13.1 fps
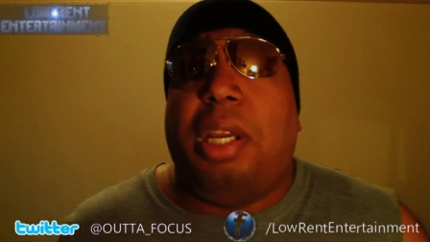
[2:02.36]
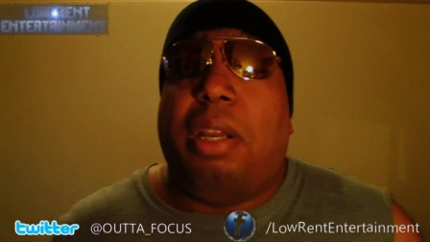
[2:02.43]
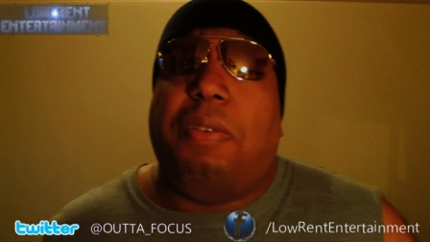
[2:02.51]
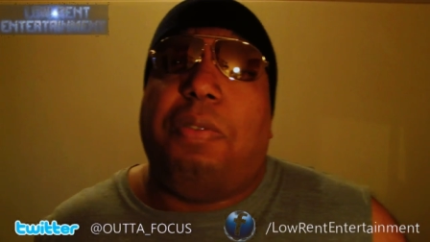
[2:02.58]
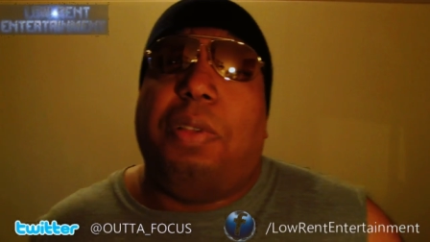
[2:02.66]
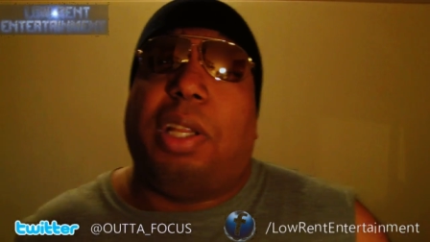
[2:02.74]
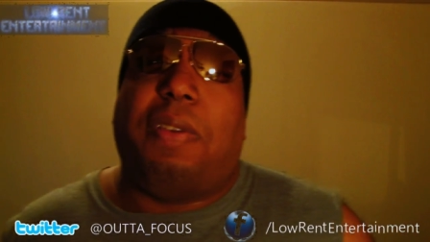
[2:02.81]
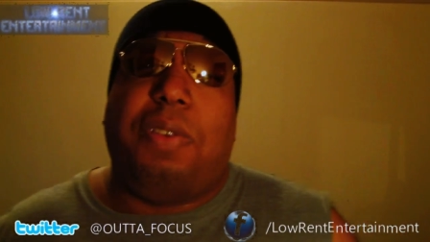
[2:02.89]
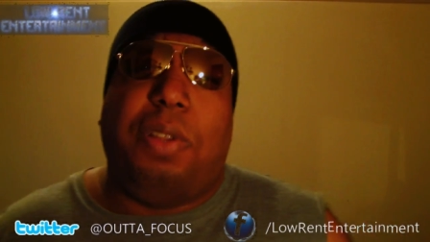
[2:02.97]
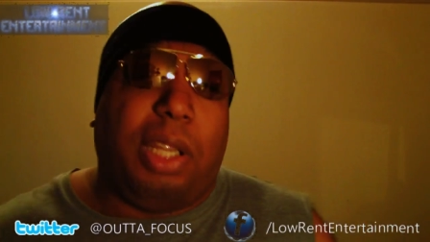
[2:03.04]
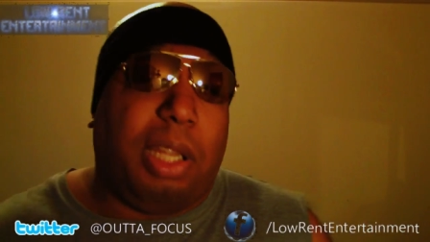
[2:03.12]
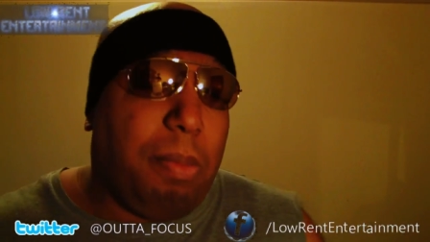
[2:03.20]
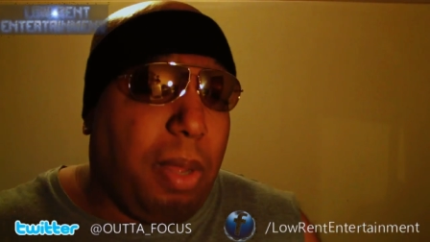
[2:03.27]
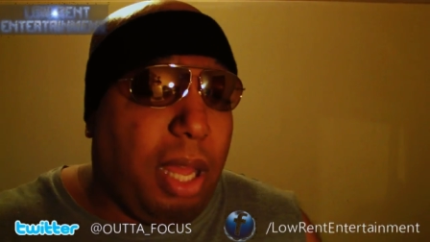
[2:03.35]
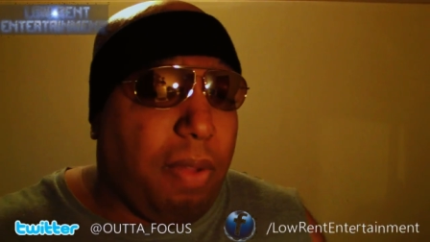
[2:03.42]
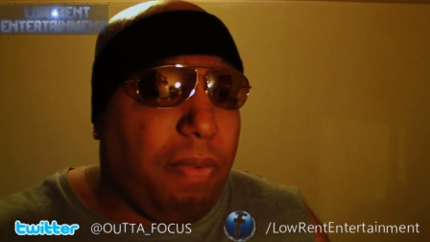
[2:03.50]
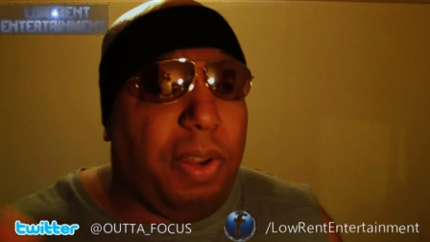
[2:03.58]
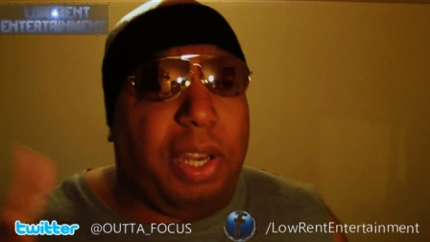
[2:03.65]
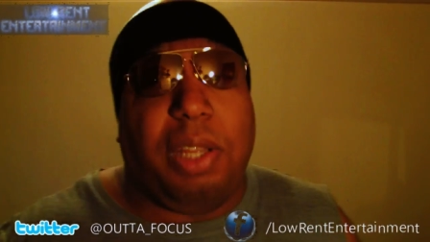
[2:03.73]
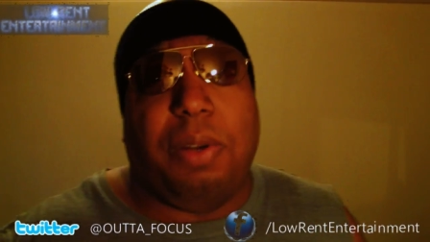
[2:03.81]
if you look at my
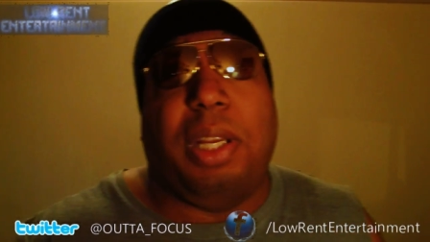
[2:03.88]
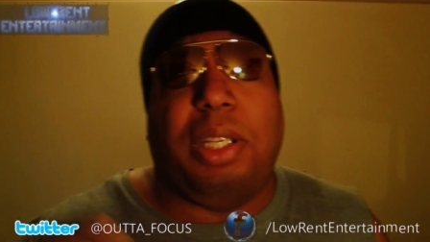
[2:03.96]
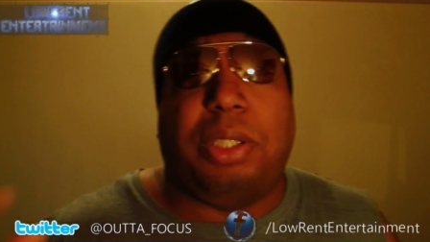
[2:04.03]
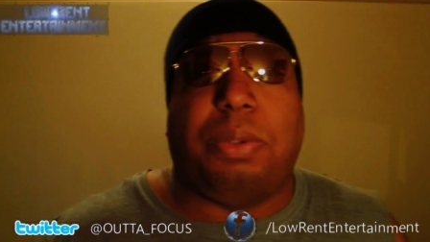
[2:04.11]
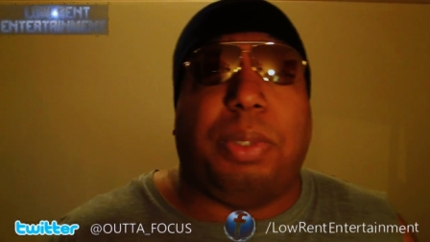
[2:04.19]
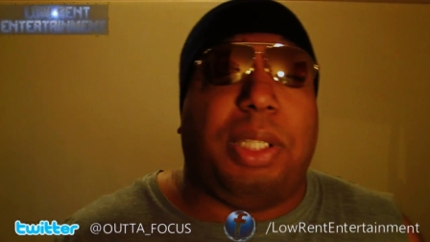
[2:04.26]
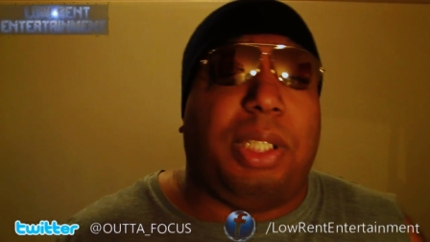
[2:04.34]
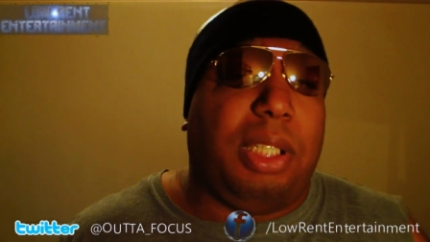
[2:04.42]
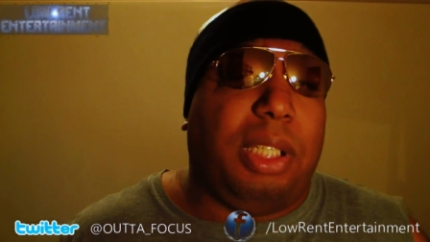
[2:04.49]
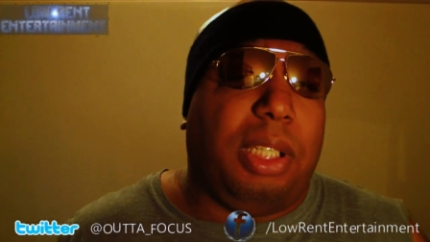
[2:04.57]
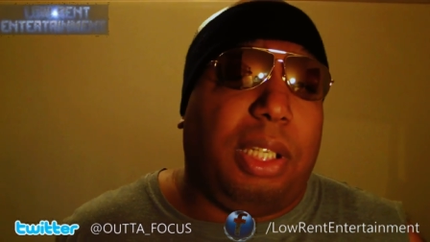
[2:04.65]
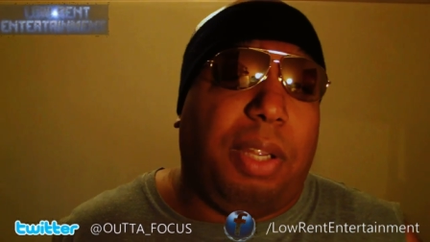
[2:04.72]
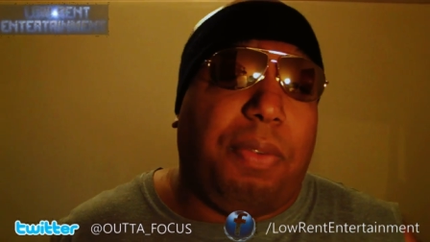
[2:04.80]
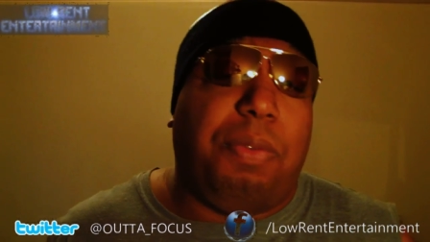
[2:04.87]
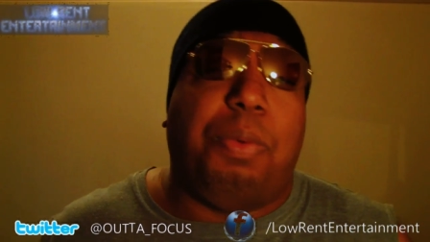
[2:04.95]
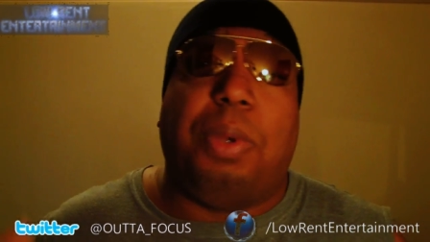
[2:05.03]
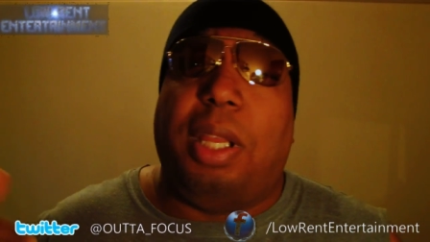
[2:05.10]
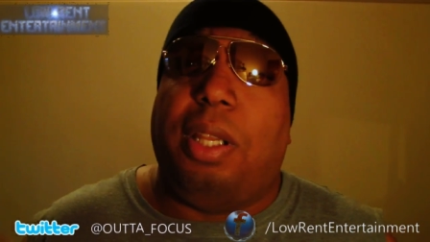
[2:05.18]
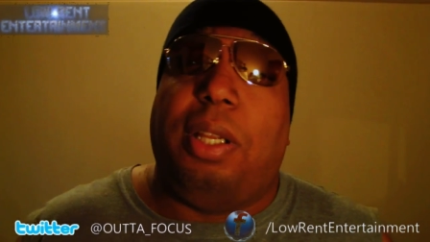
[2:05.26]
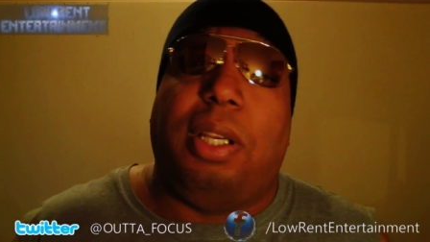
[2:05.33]
video history, if you
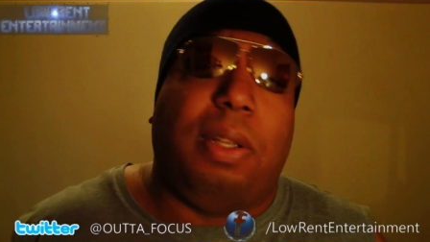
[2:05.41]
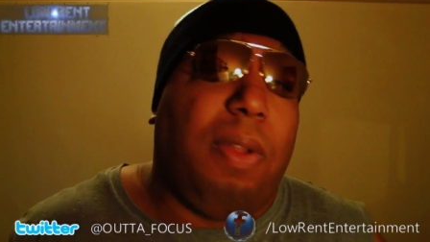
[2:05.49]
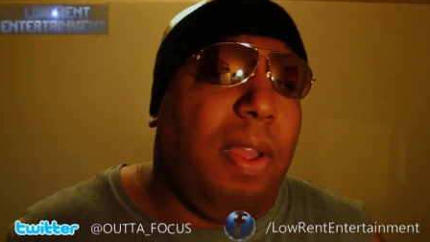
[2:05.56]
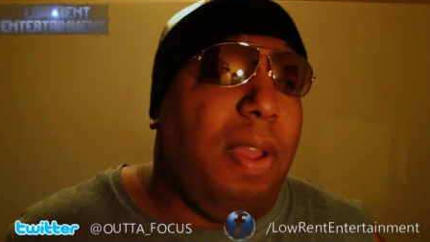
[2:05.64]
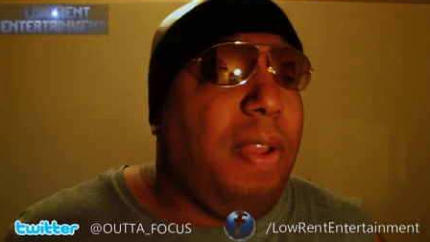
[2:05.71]
really look,